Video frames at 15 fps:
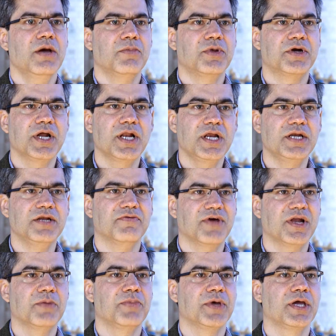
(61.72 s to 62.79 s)
but really
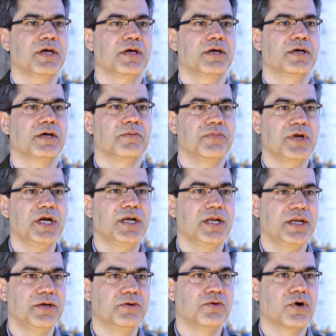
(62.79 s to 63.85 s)
developing
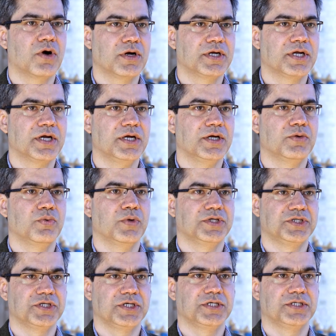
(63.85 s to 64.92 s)
completely new content
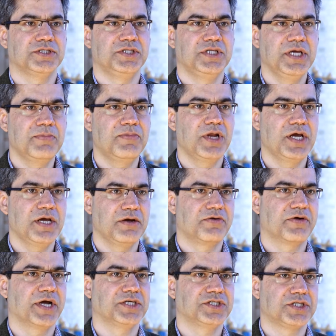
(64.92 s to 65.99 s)
which is deeply
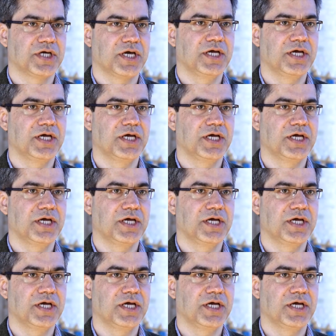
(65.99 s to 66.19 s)
entrenched